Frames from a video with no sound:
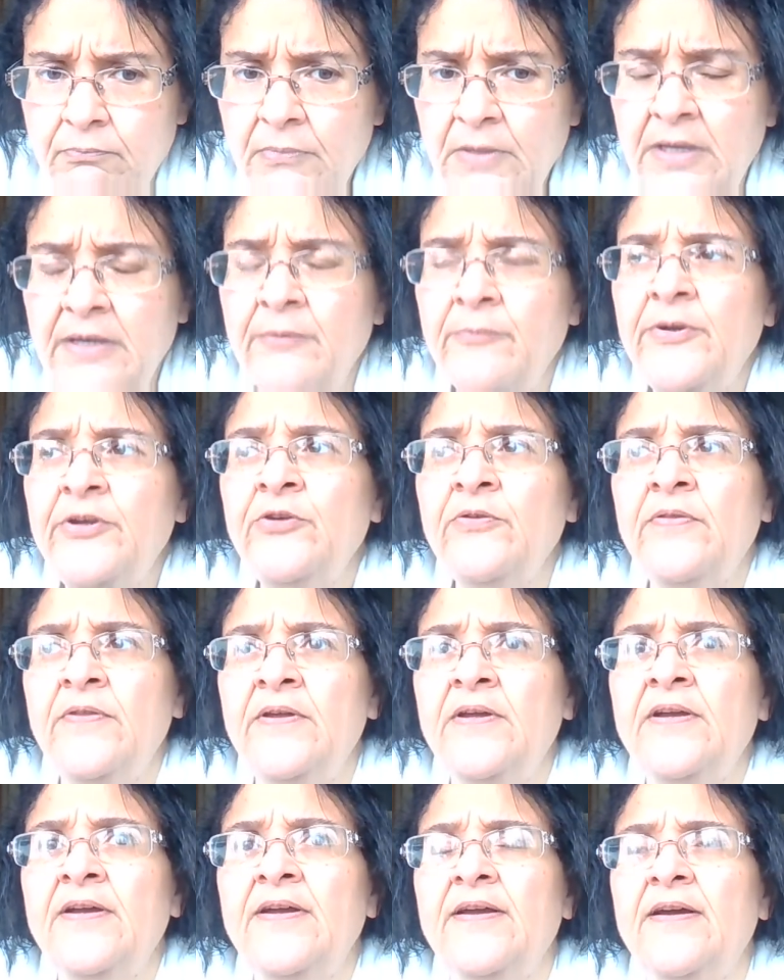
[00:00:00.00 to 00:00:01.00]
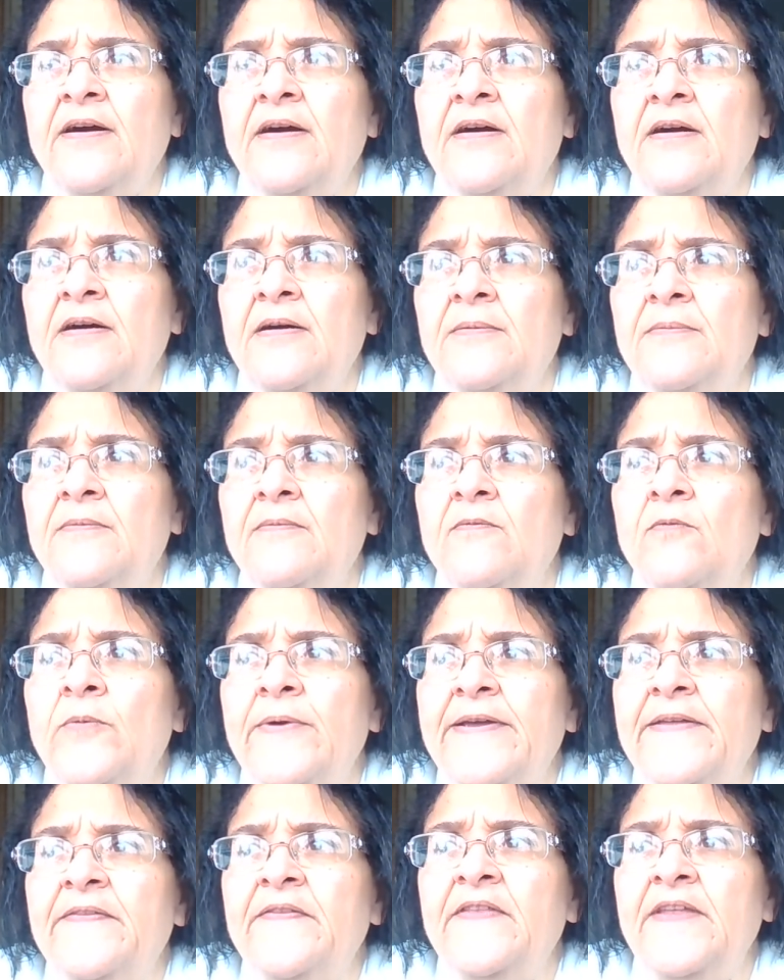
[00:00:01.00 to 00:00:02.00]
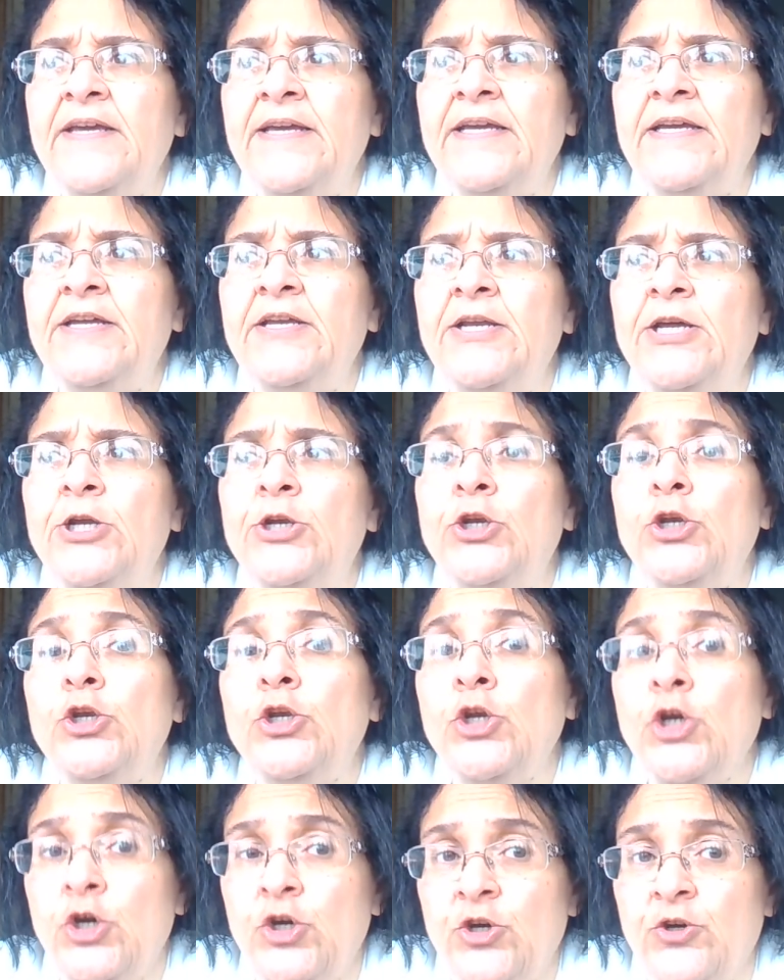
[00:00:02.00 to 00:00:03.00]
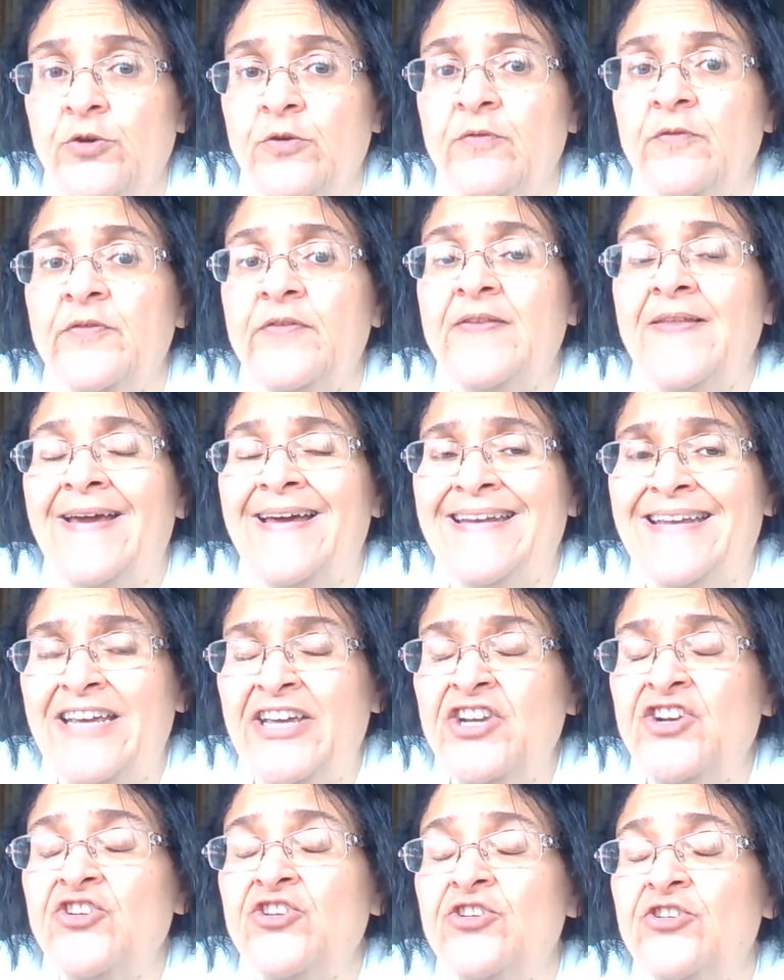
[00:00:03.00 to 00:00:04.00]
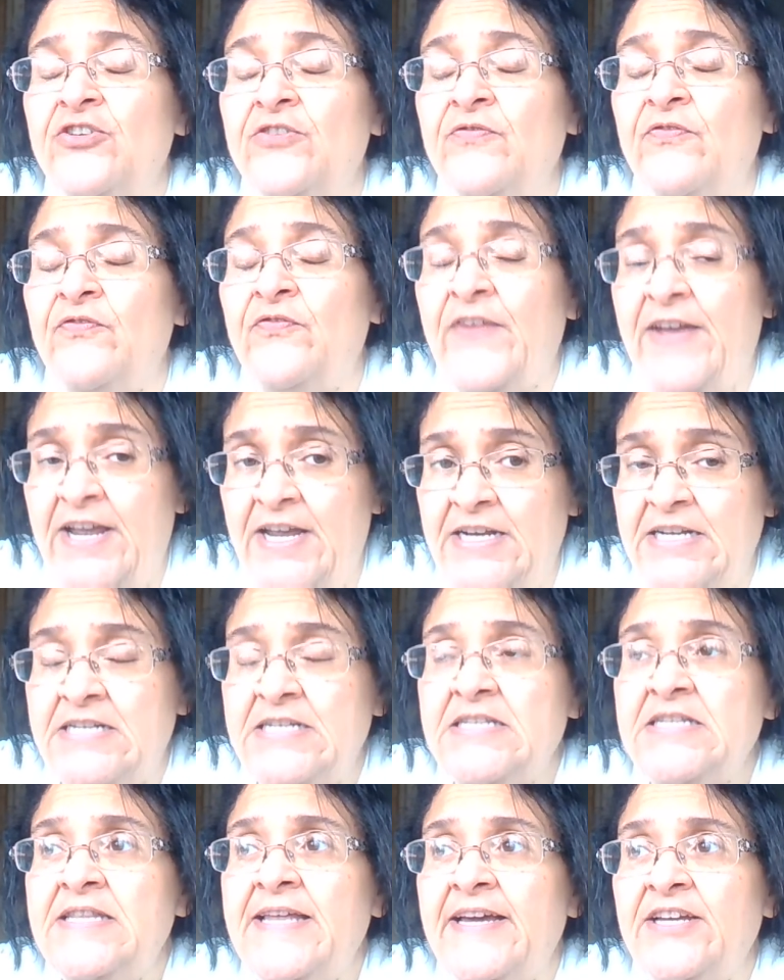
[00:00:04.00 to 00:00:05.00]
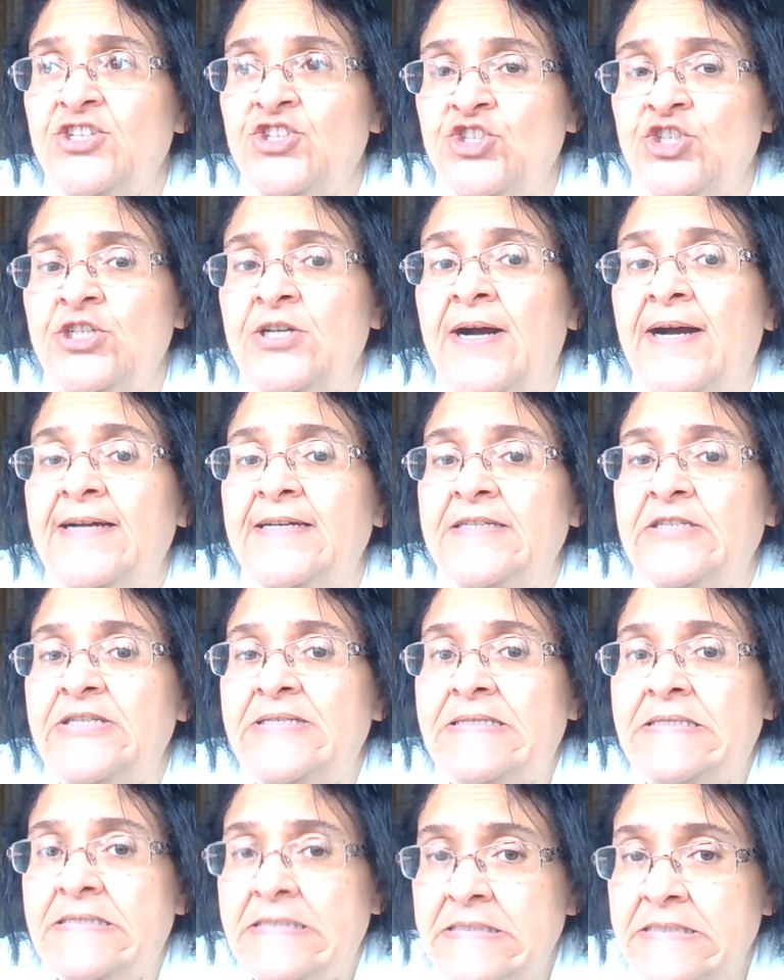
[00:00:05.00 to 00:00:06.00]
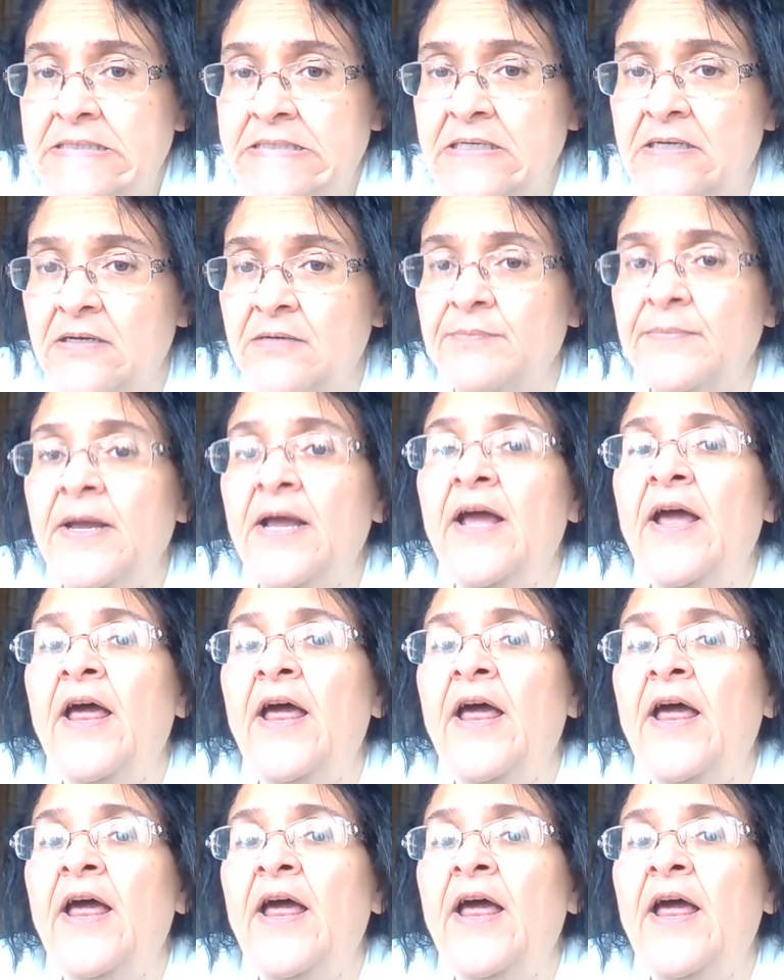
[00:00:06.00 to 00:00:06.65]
And when you think with the nerves that innervate that GI system,